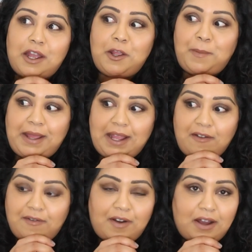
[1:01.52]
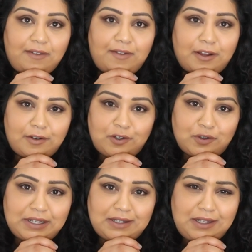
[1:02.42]

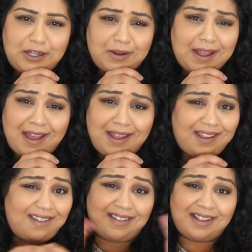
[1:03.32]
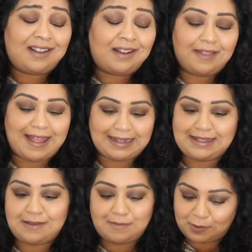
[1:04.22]
OP500 UK.
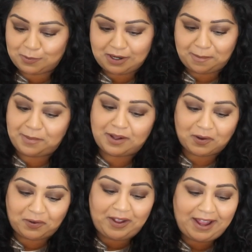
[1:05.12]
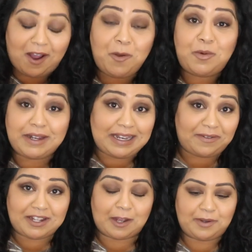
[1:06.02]
That's the model number of it. I would
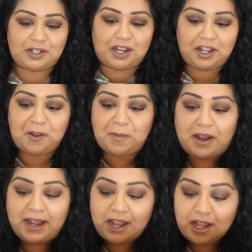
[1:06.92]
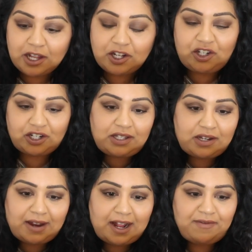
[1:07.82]
lift it up and show you, but I just
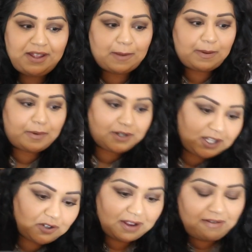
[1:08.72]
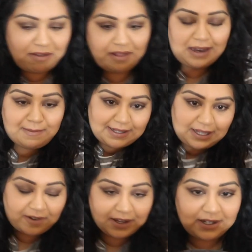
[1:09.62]
don't have the upper body strength. Let me
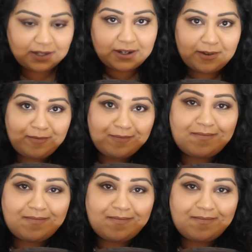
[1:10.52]
see if I can do it.